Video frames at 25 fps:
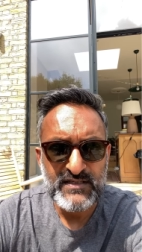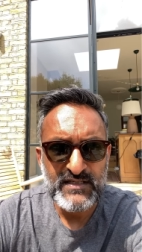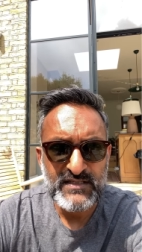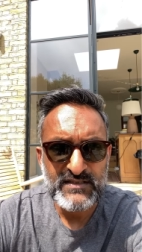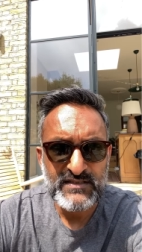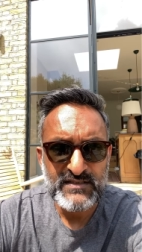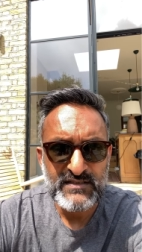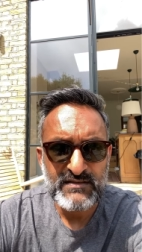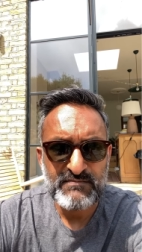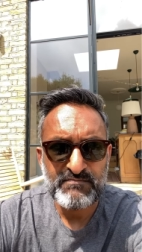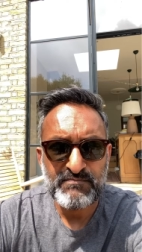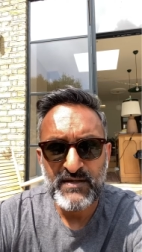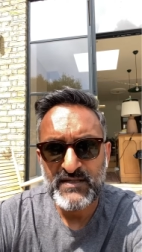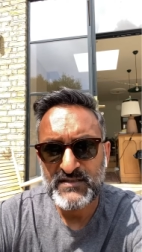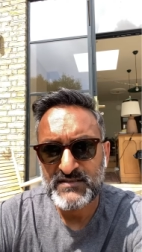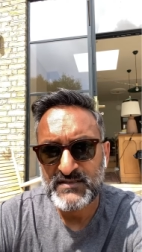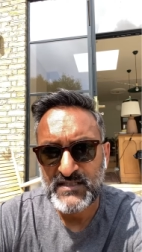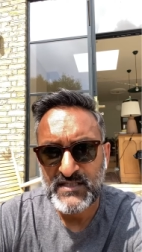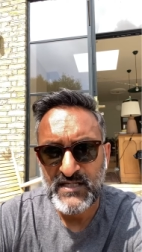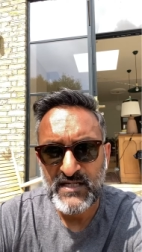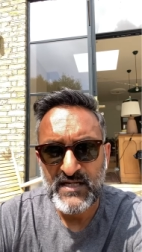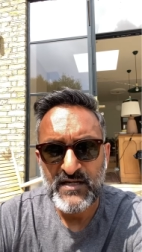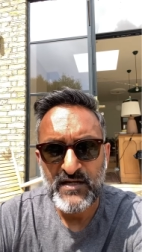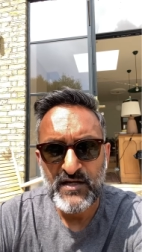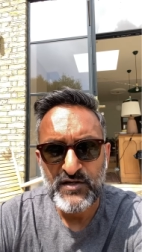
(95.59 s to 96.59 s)
It's
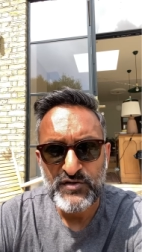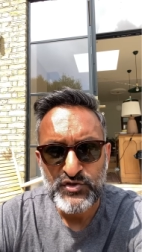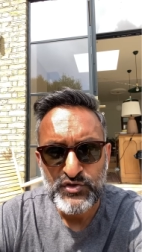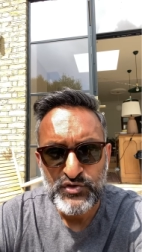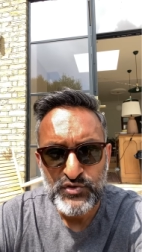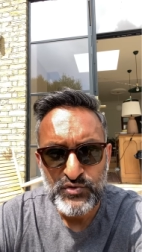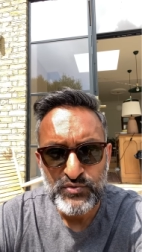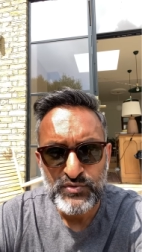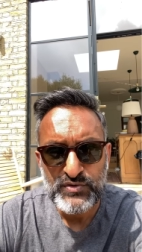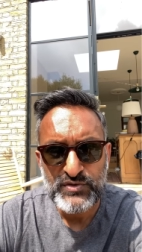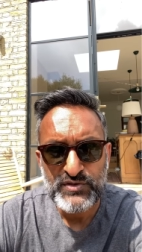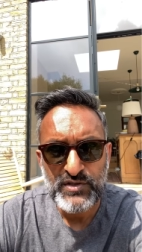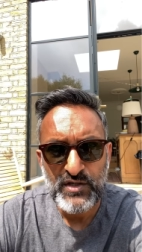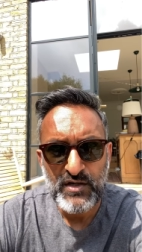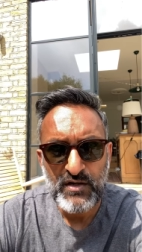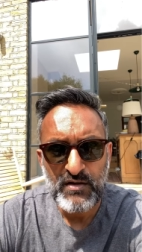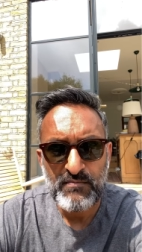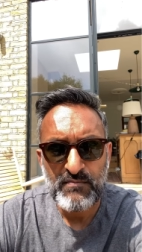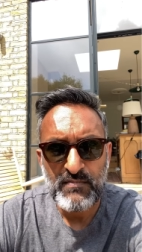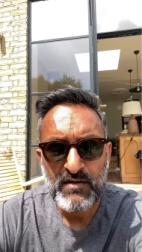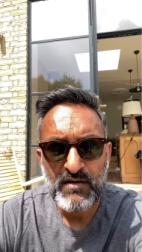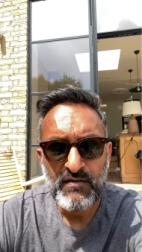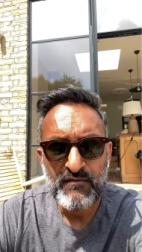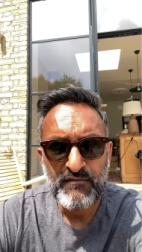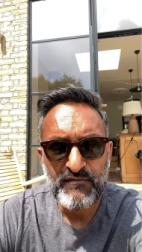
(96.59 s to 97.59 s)
basically in a
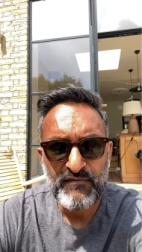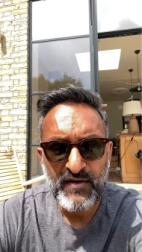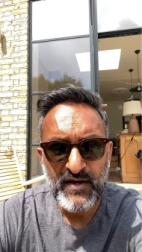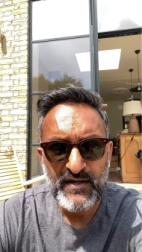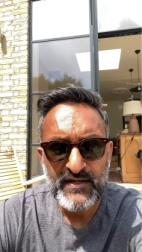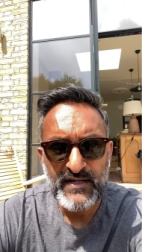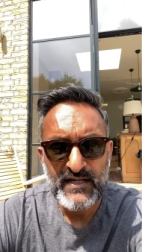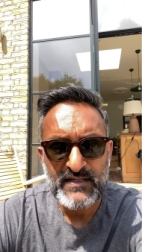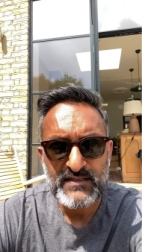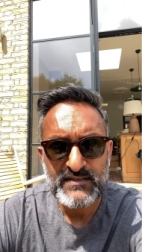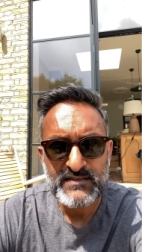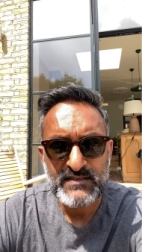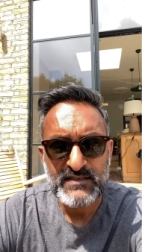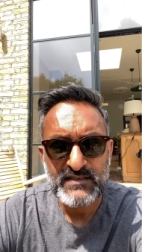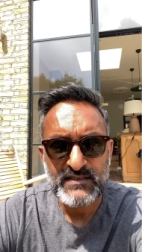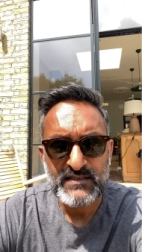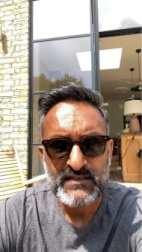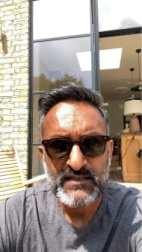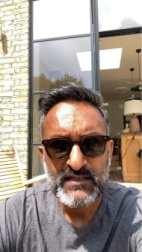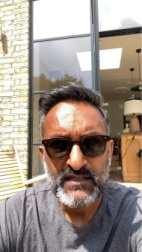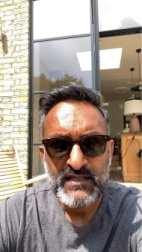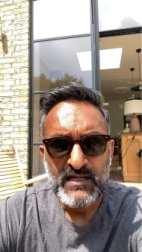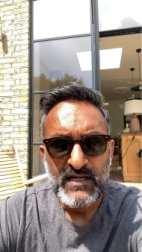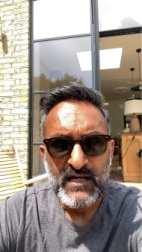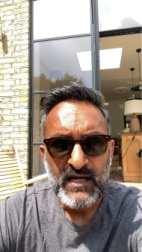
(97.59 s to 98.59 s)
short-term financing
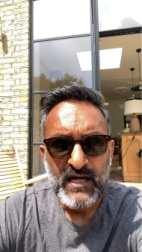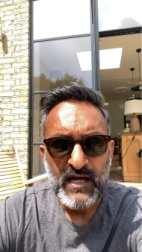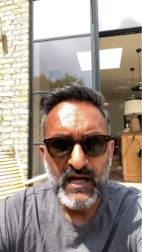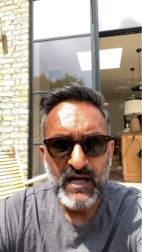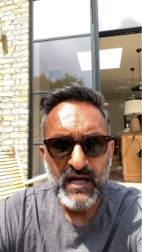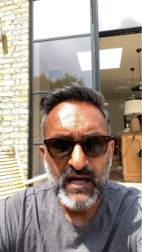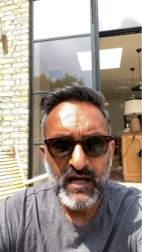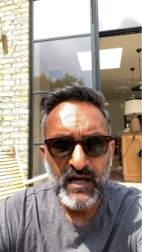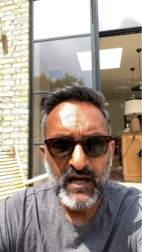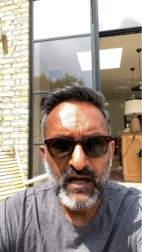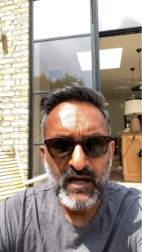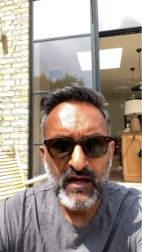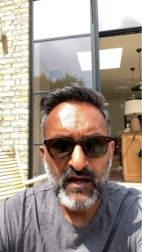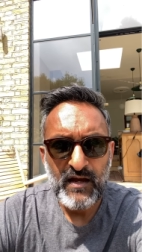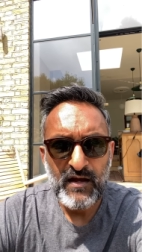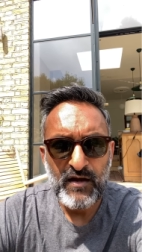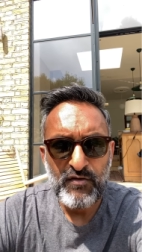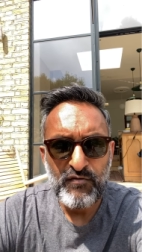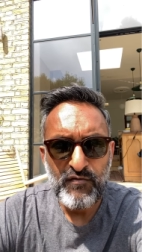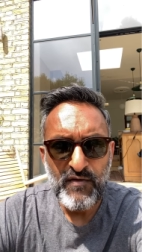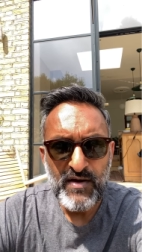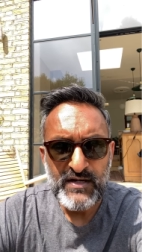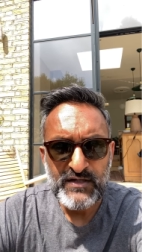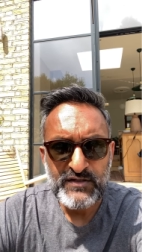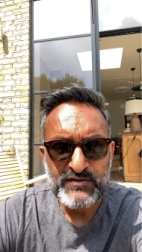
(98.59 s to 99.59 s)
uh,
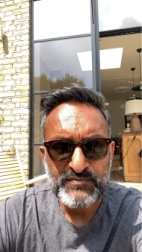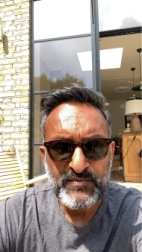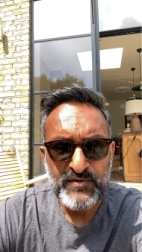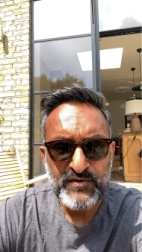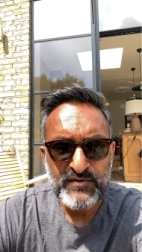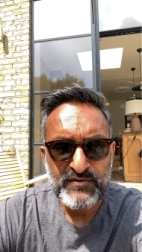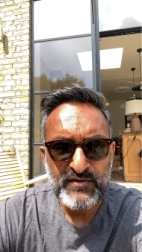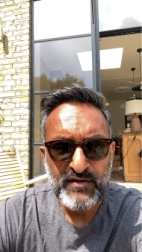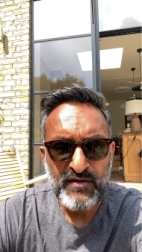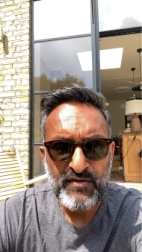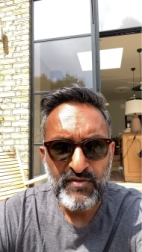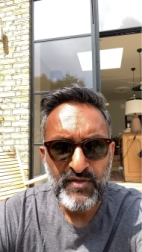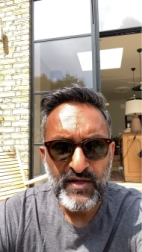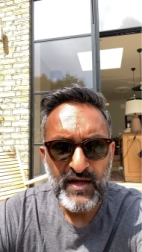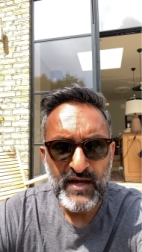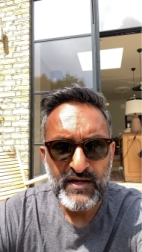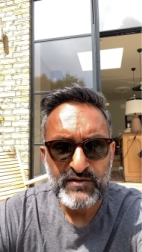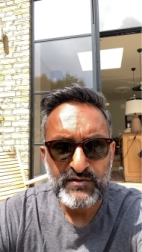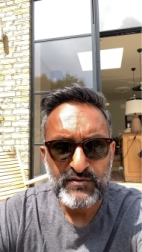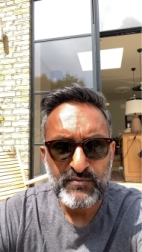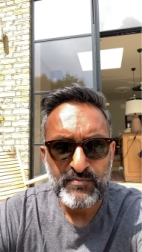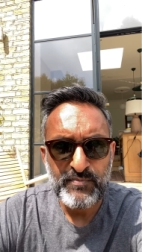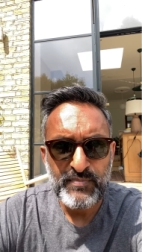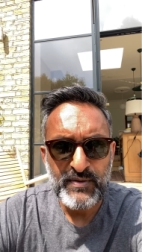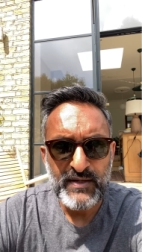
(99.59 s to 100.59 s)
arrangement that
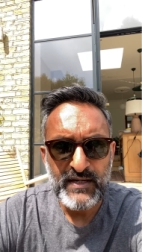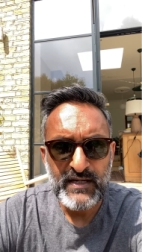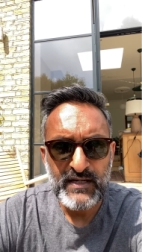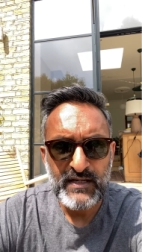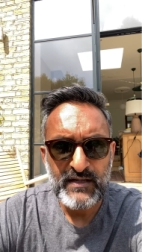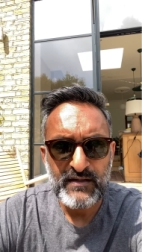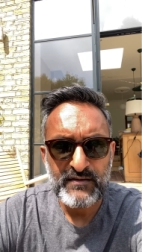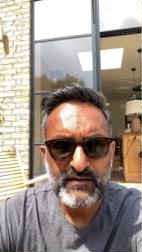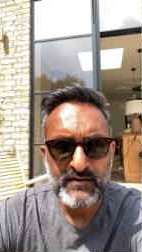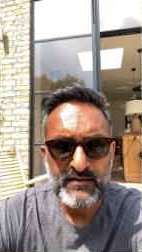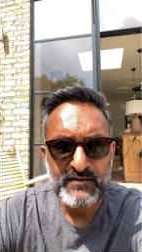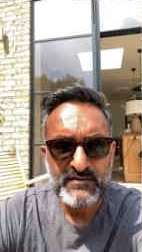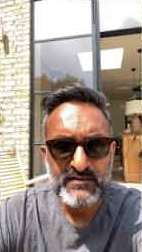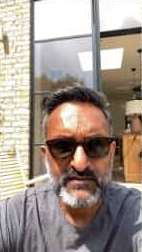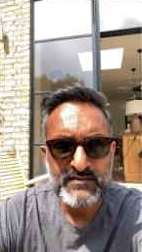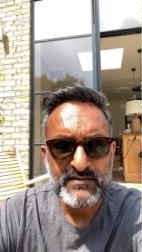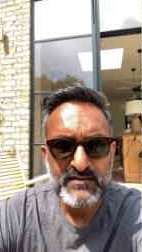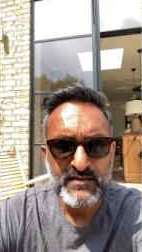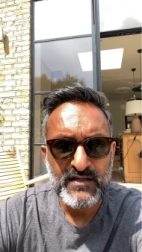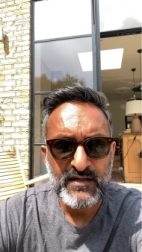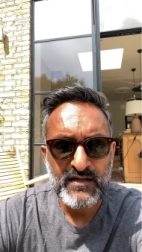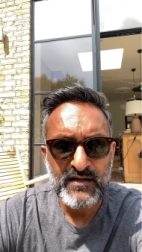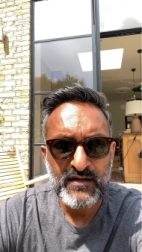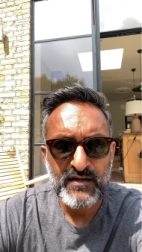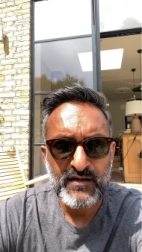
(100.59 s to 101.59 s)
you pay these
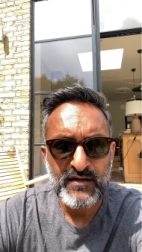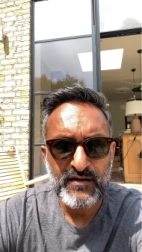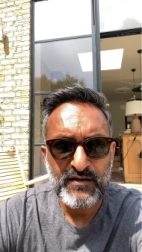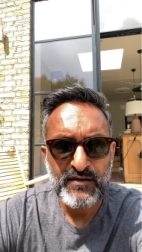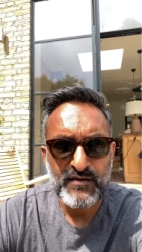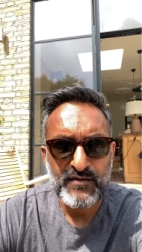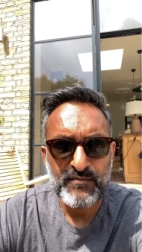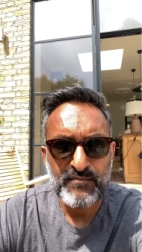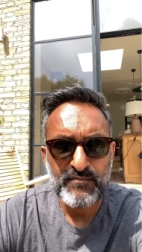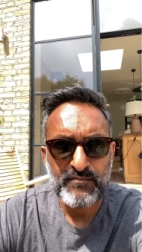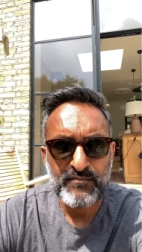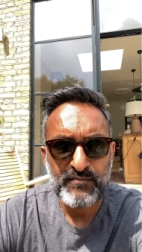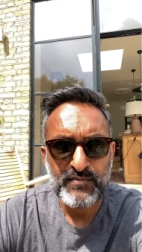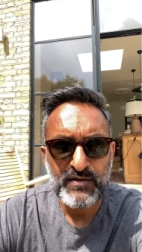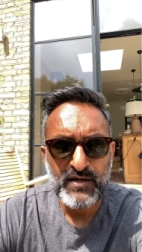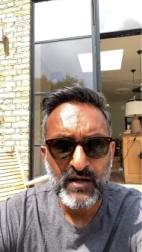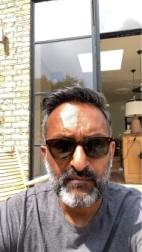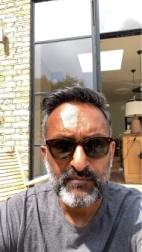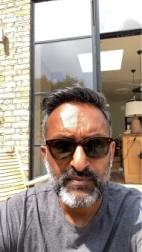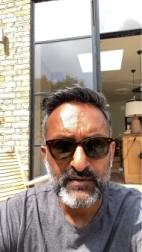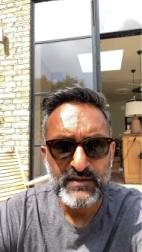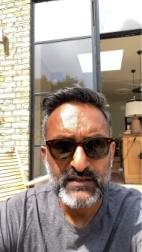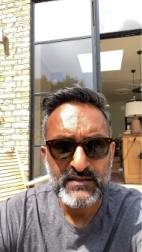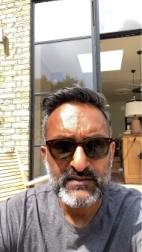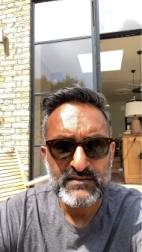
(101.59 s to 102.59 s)
um,
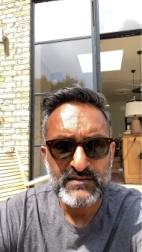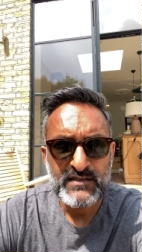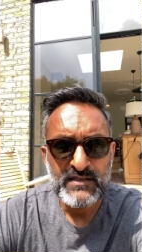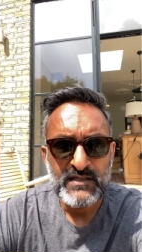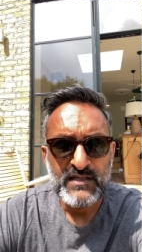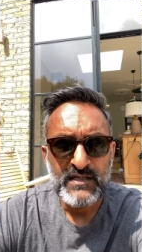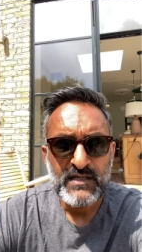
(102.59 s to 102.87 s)
companies